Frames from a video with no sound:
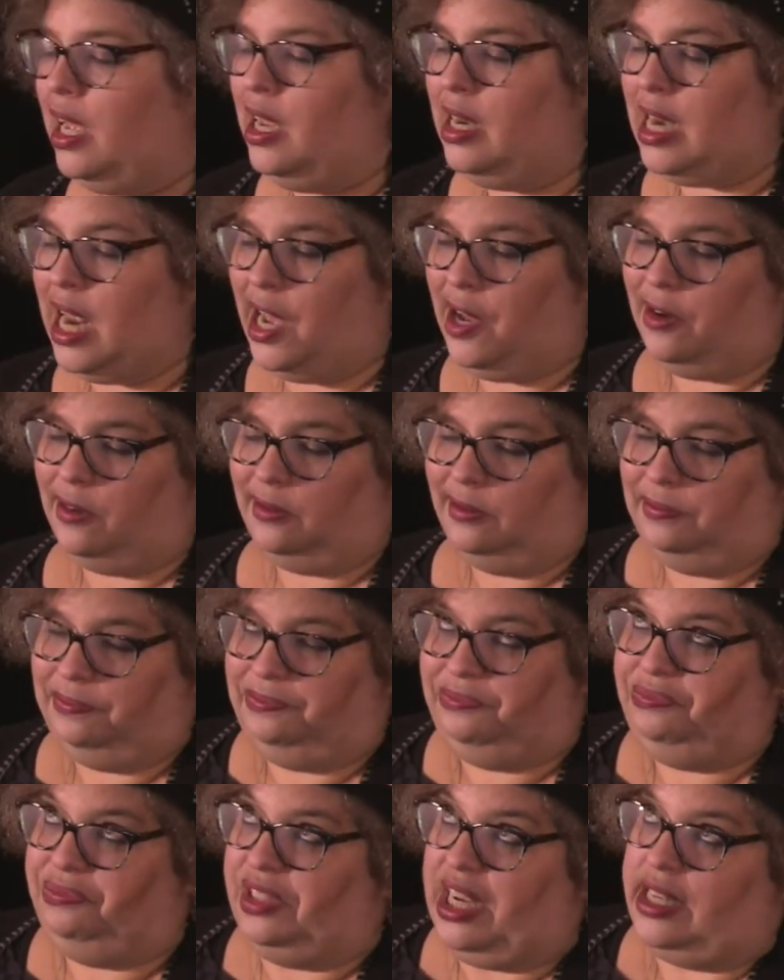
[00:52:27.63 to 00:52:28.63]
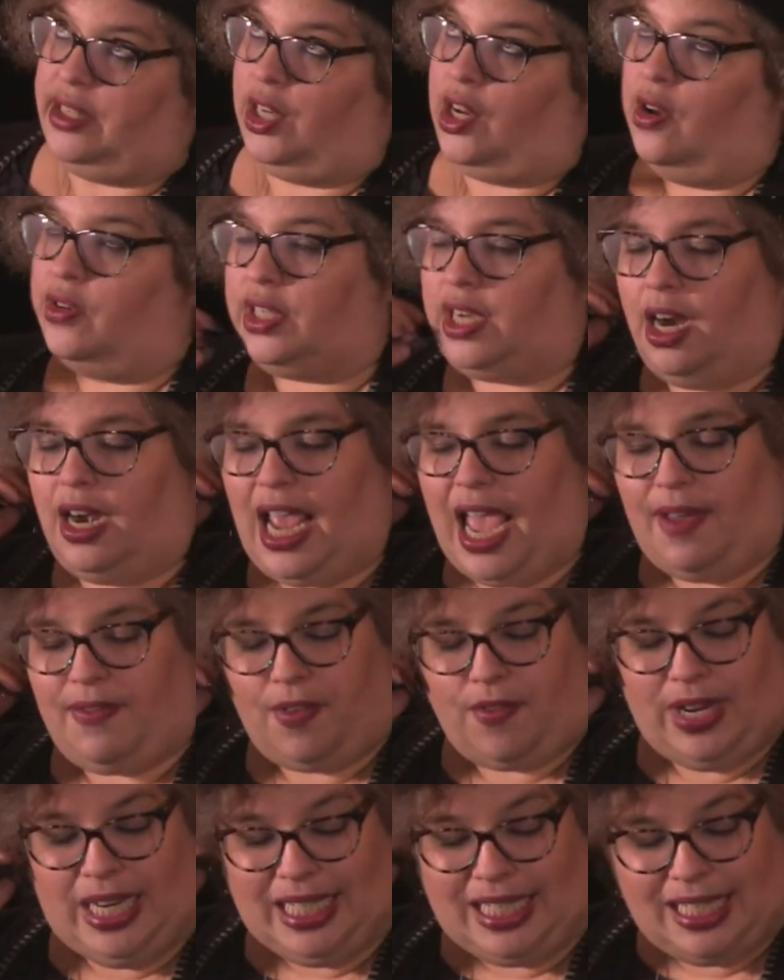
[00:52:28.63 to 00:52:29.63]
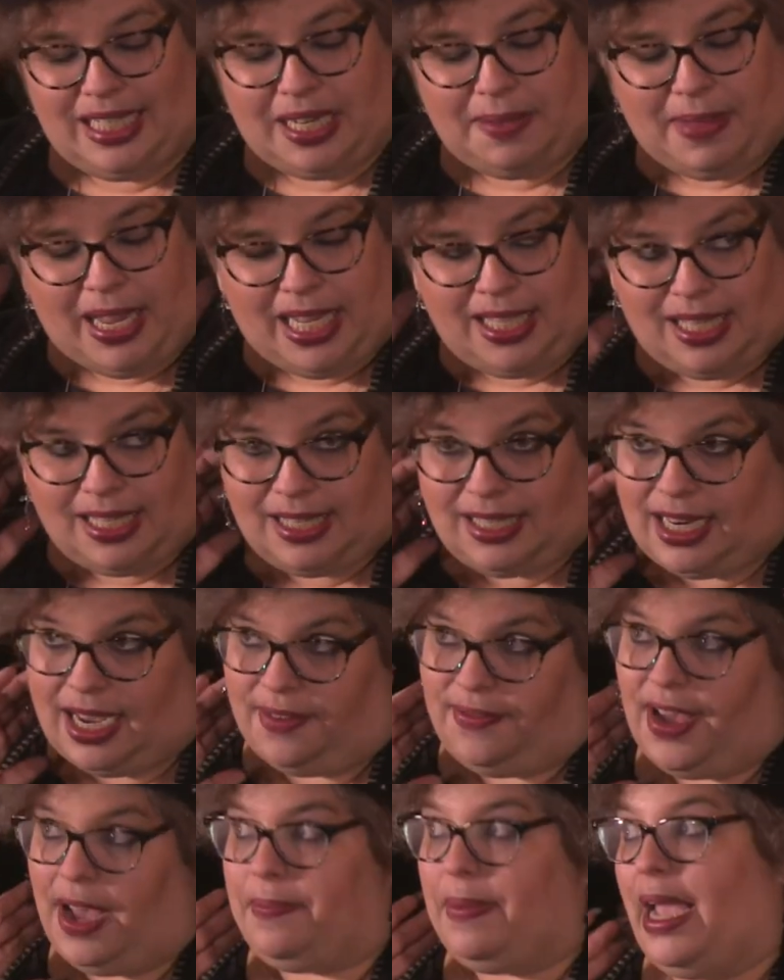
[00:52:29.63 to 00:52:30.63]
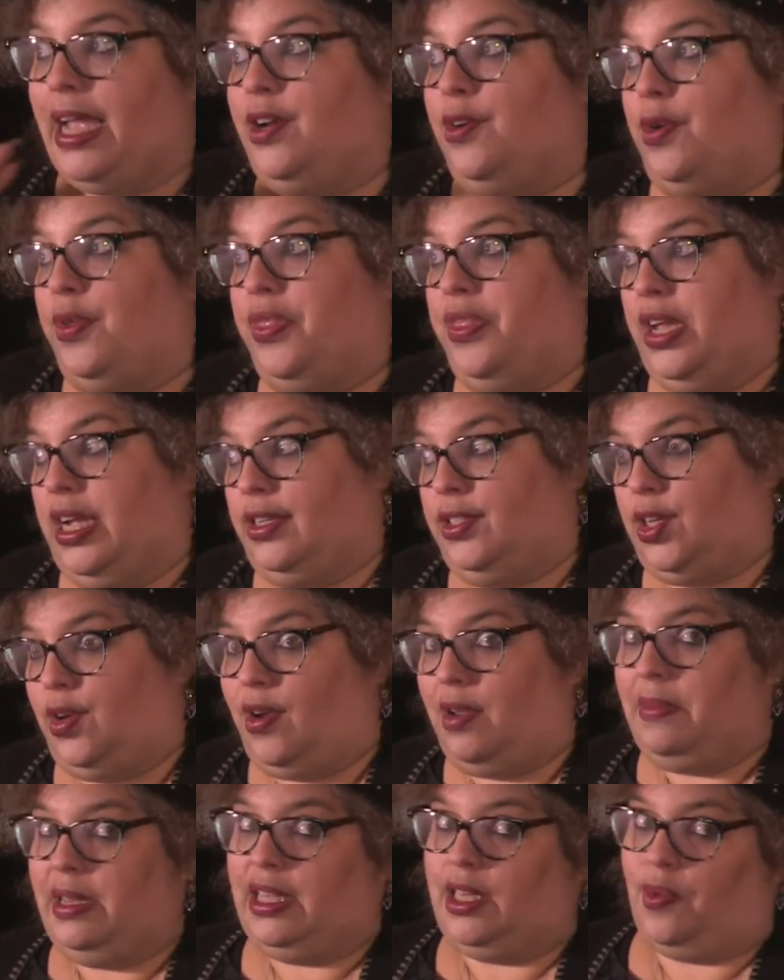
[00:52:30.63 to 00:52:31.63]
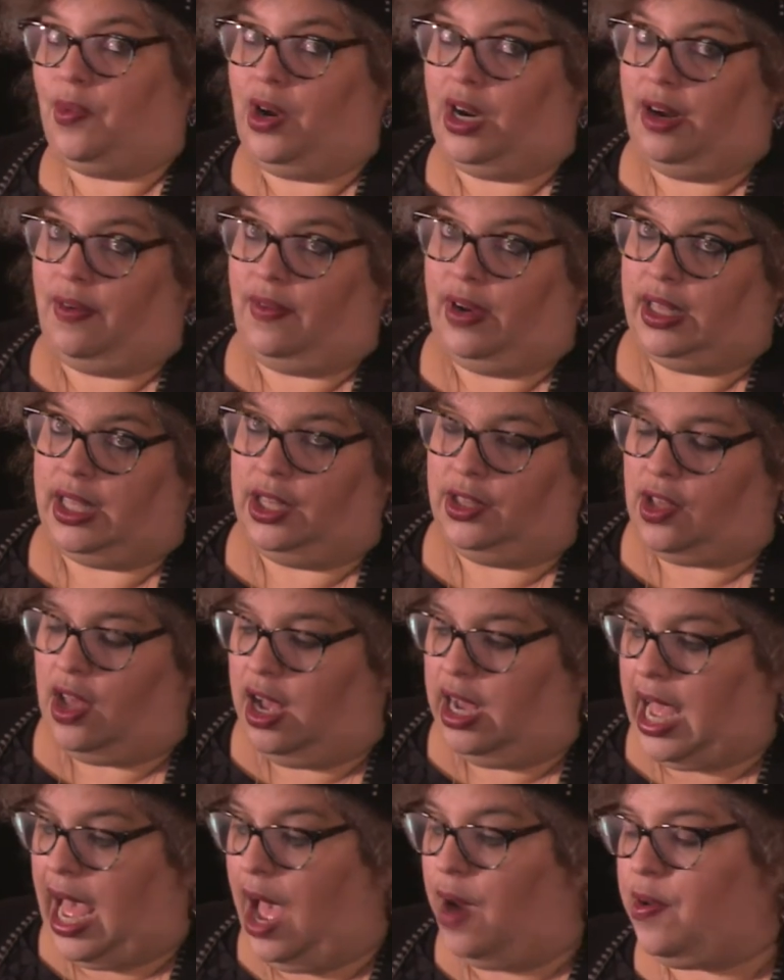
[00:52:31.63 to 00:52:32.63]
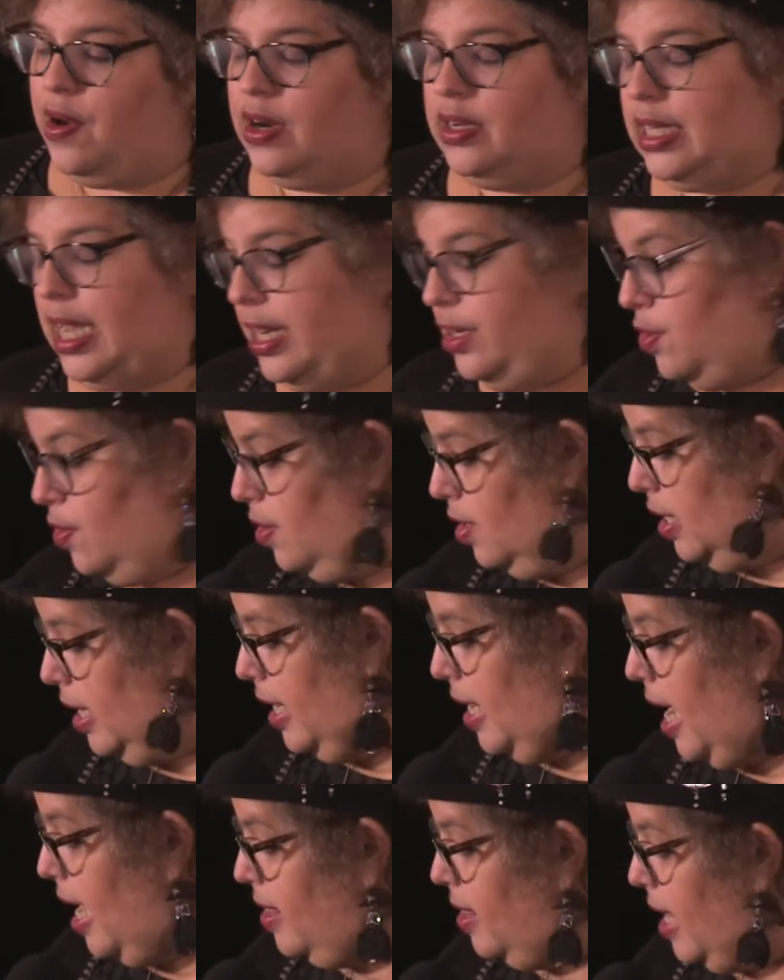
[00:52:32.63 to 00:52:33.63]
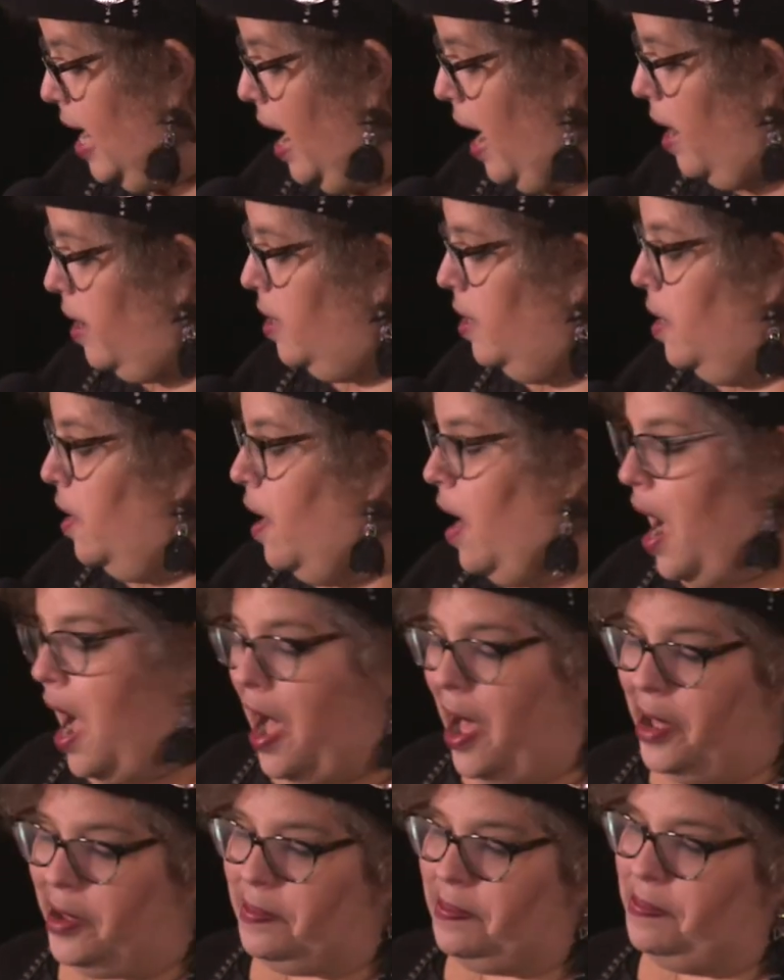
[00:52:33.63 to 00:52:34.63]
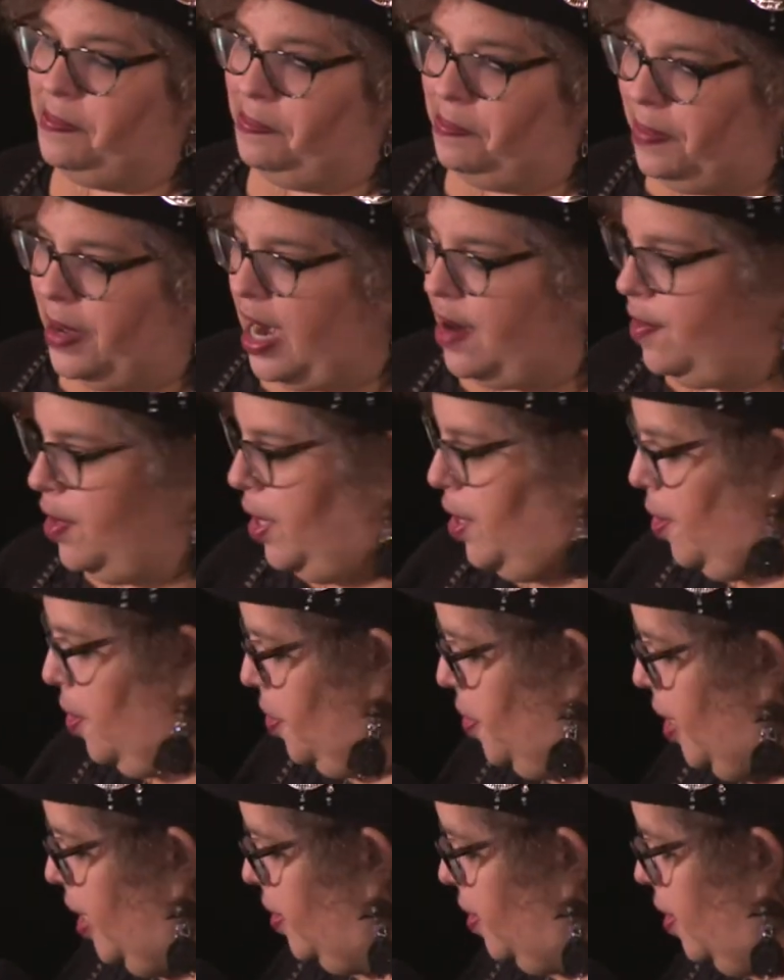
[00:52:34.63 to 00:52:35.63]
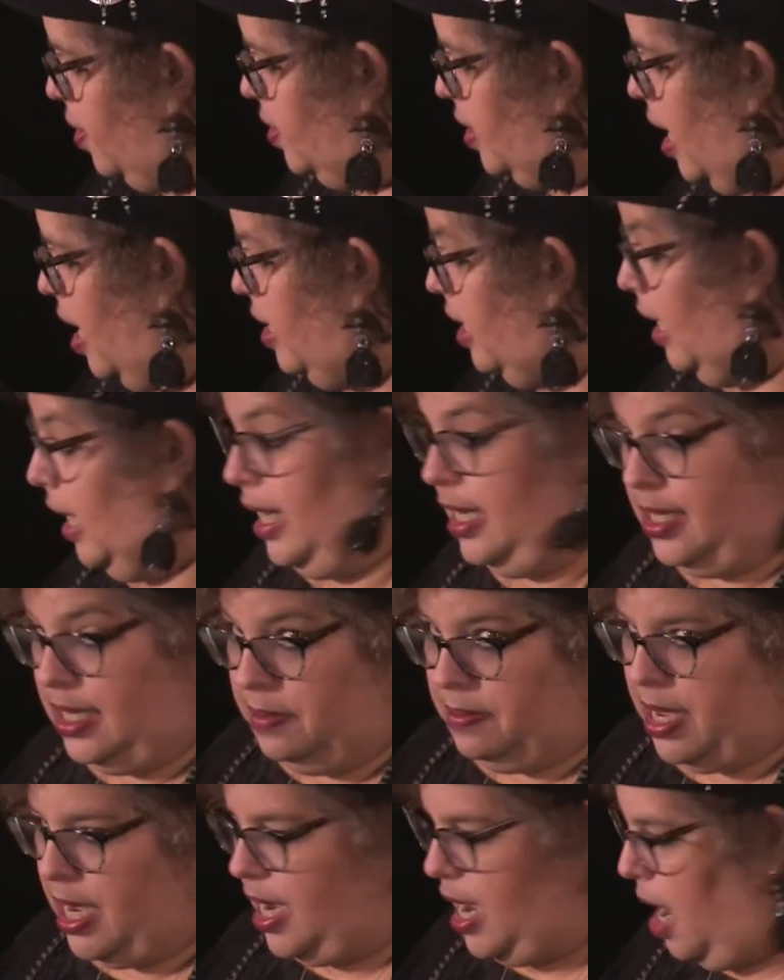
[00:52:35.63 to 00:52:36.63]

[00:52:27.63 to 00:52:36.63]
Now, does the Coast Guard have a reason to make this stuff up? I don't think so. I mean, they're working really long hours. I totally get that. Um, but I really don't think there's a need to make